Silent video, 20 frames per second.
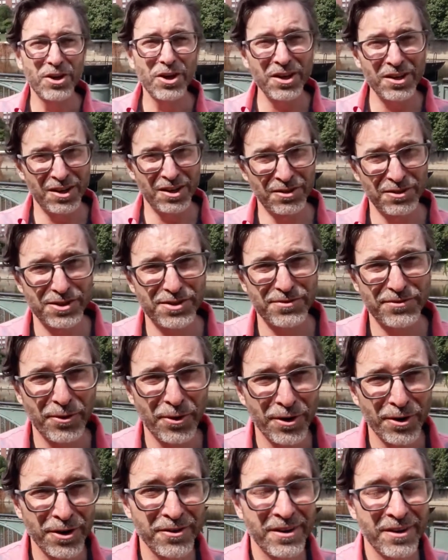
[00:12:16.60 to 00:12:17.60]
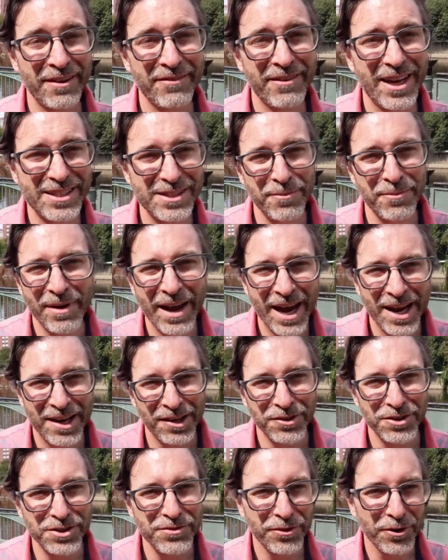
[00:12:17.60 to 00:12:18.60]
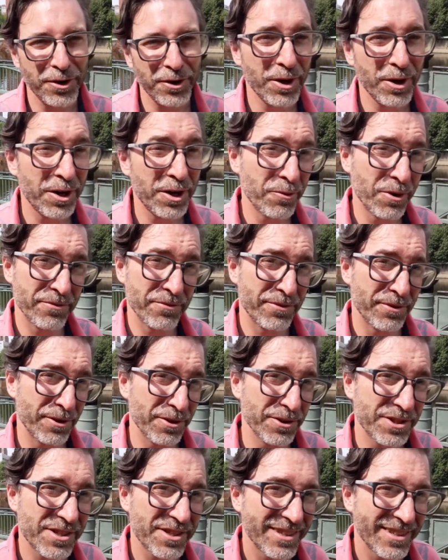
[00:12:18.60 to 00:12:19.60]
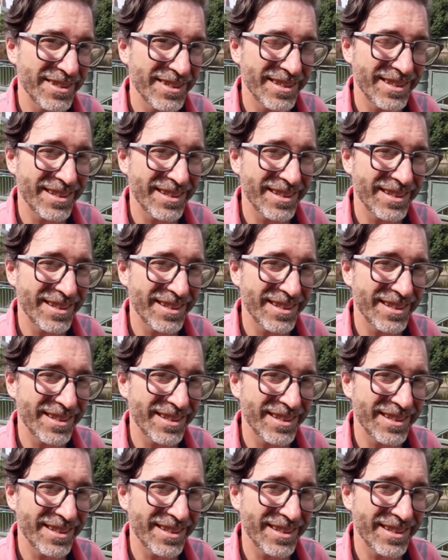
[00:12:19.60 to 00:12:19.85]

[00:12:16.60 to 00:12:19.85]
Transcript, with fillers: good news for you and I've got some bad news for you. What do you want first?